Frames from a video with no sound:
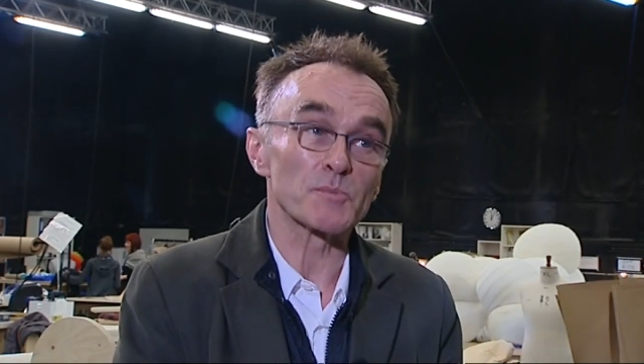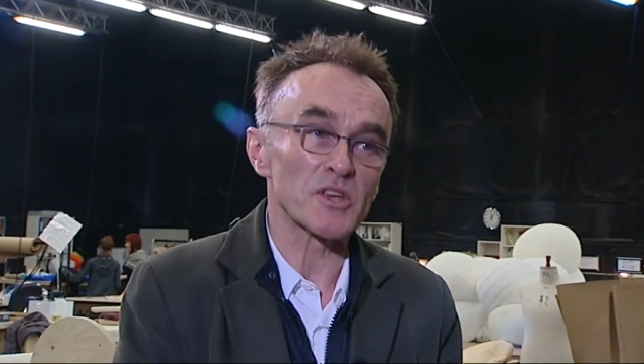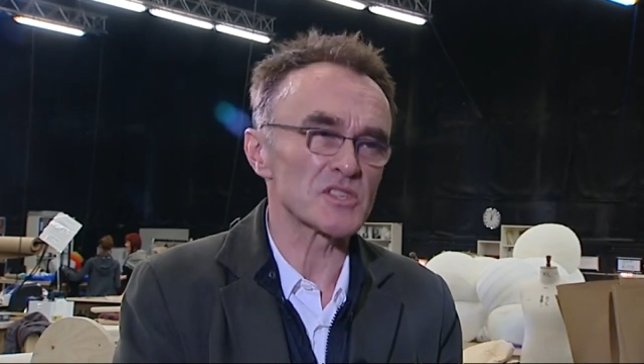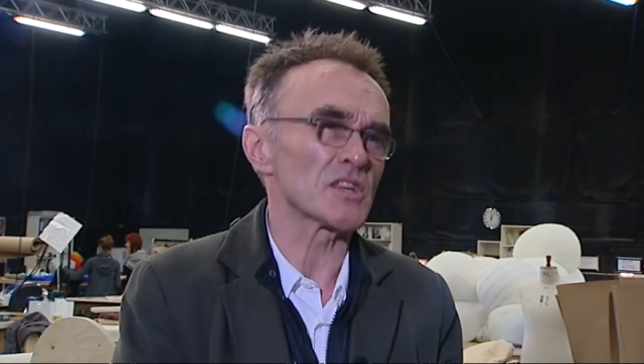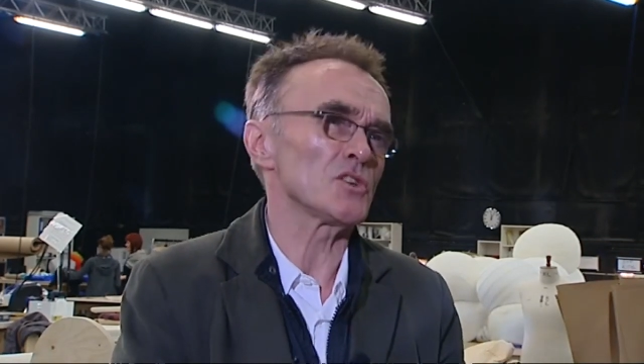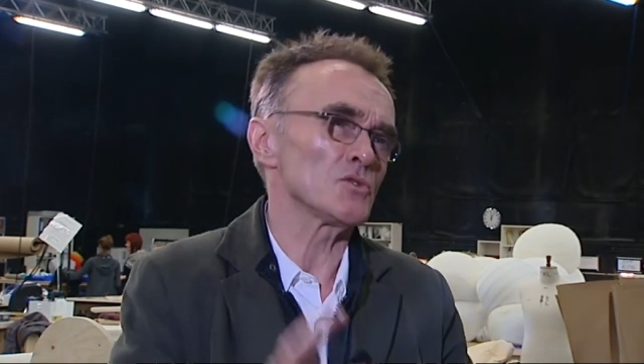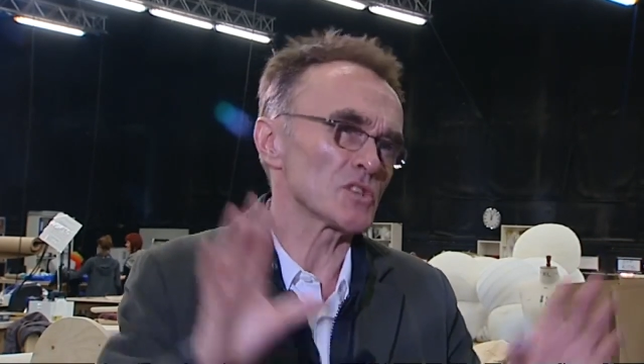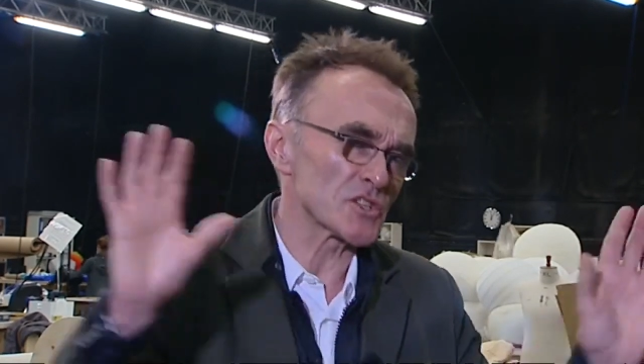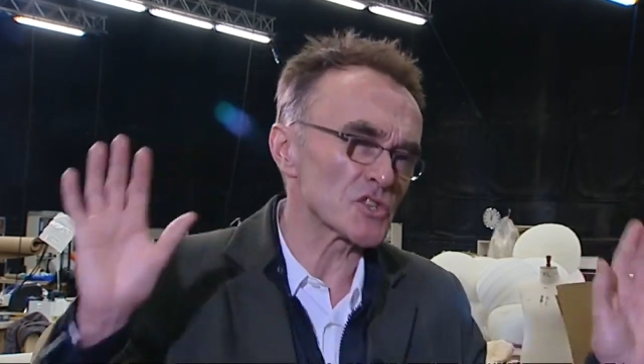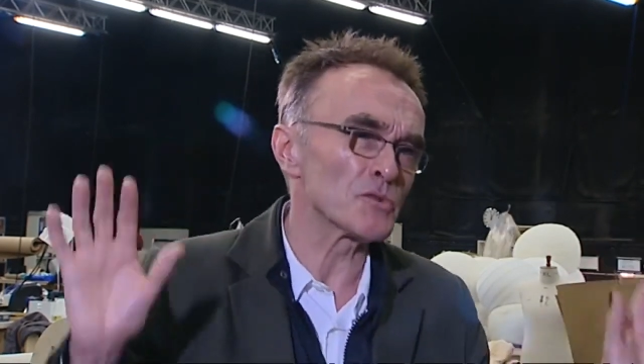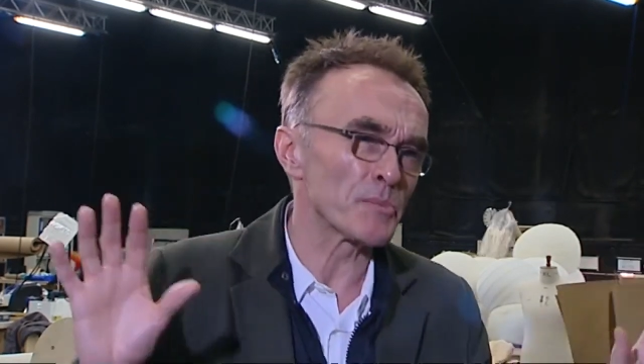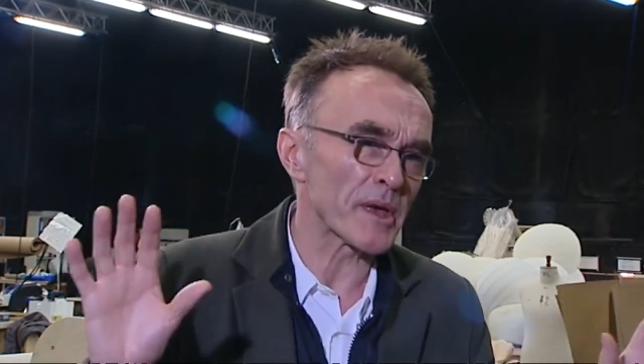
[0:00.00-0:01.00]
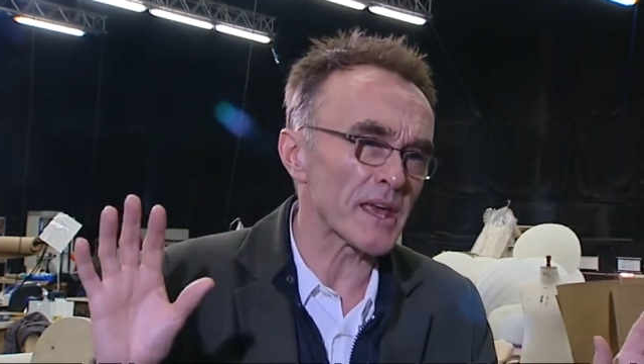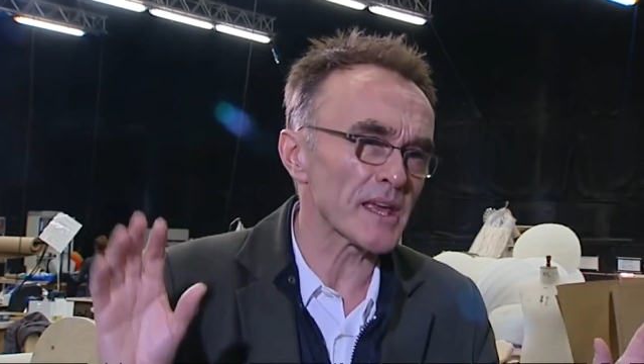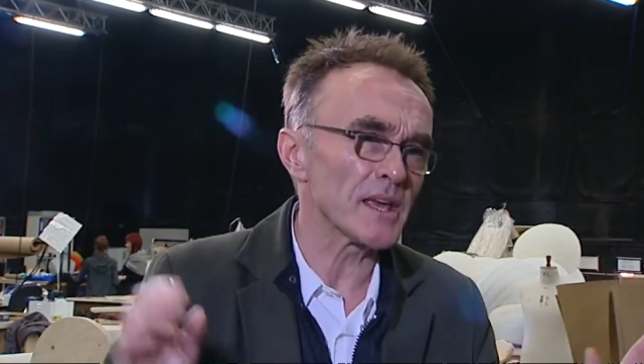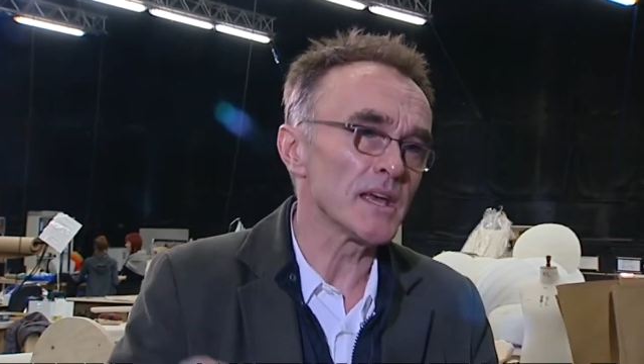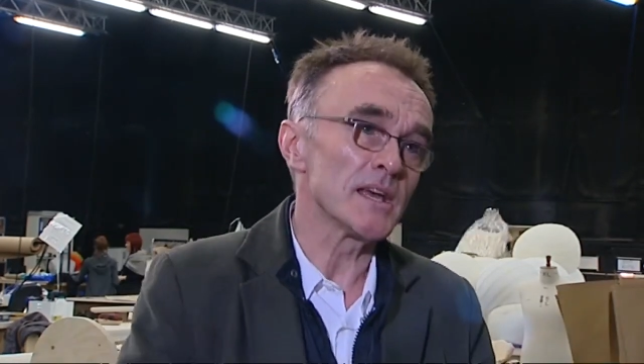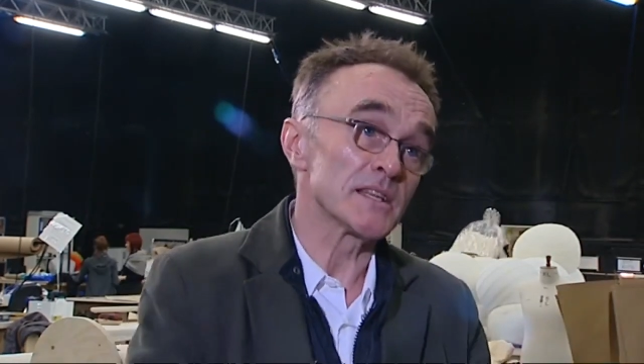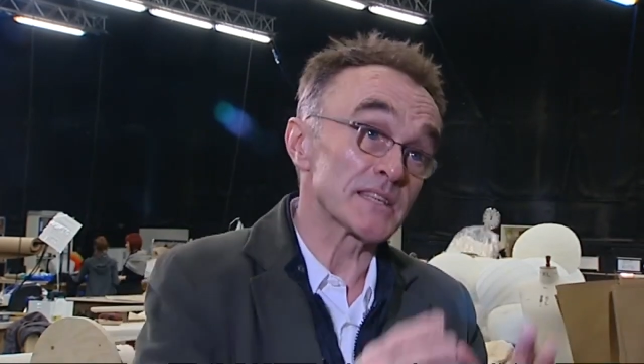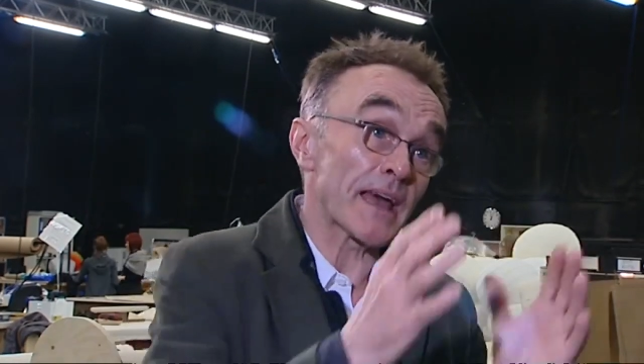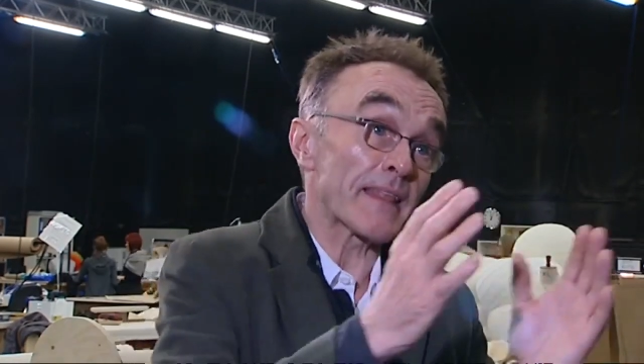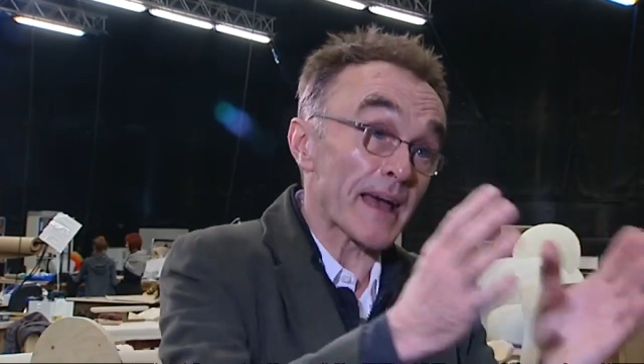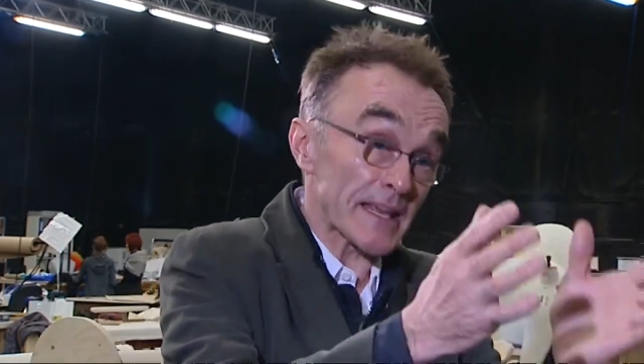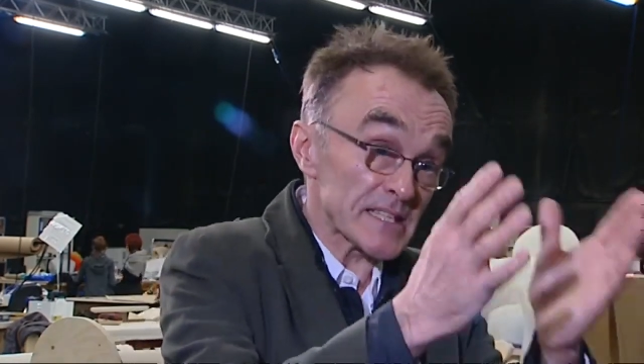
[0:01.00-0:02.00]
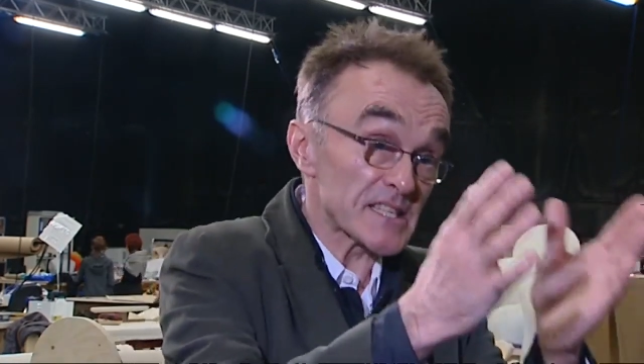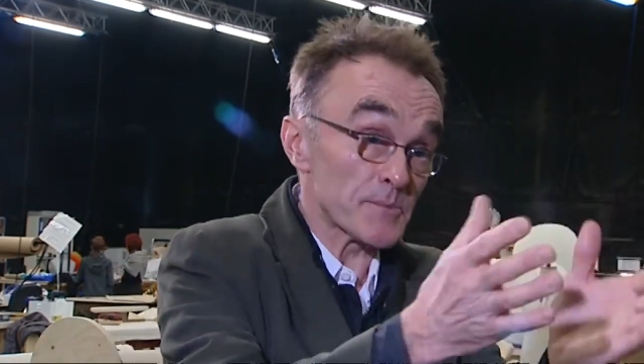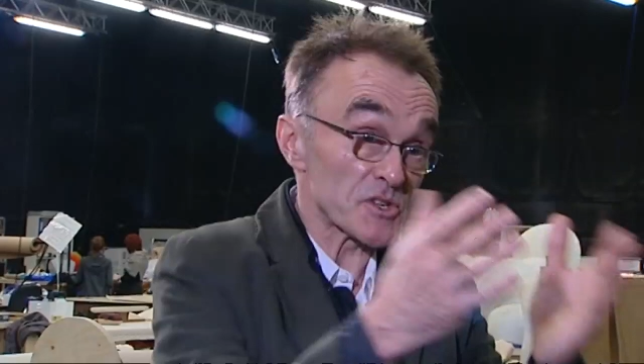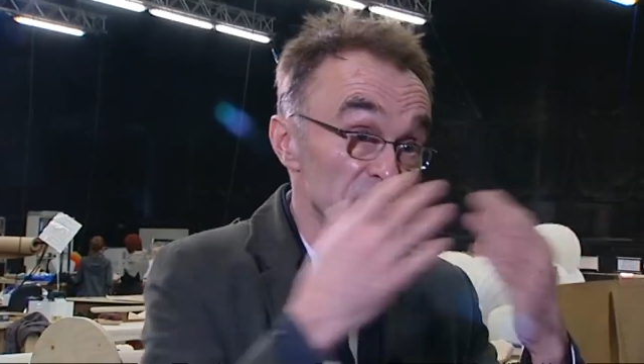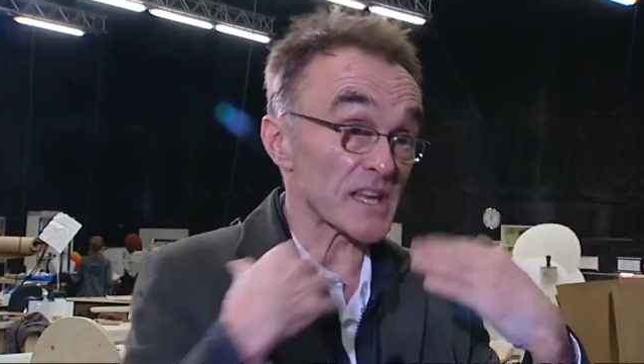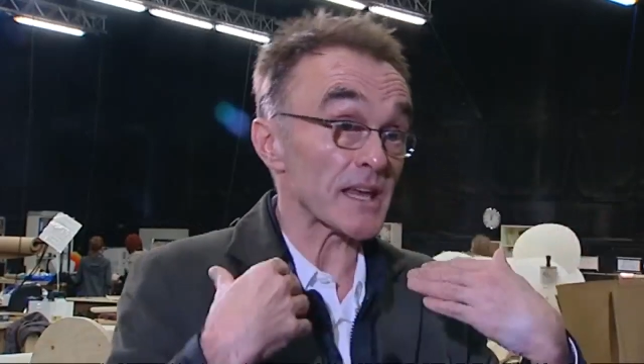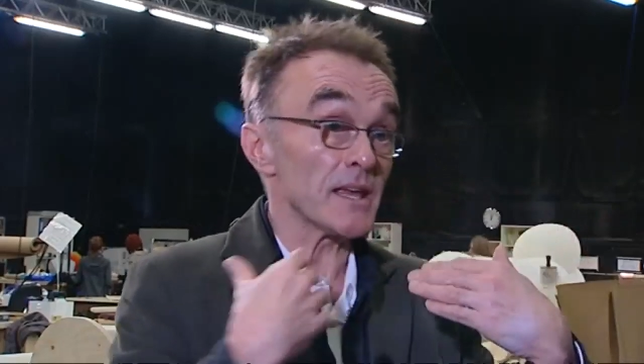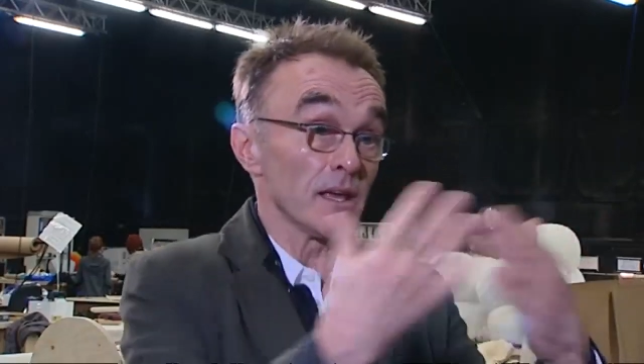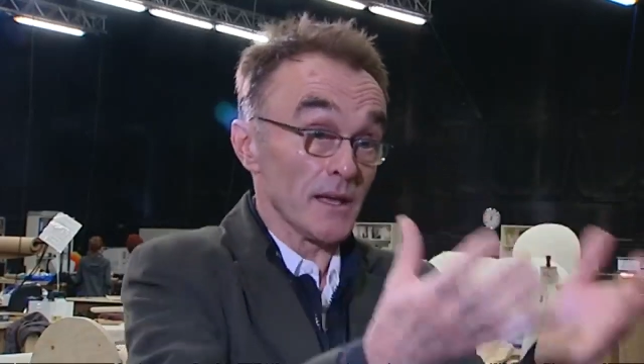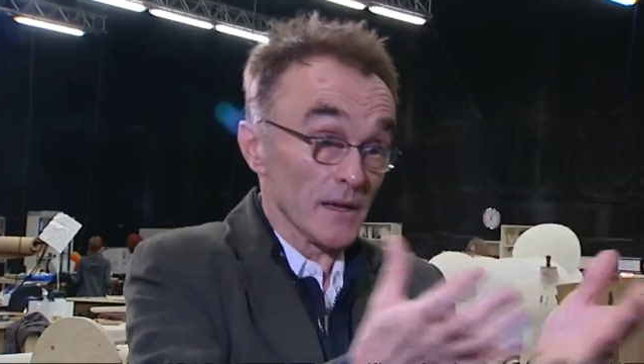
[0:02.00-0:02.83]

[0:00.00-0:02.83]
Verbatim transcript: because they're usually too big to get that intimacy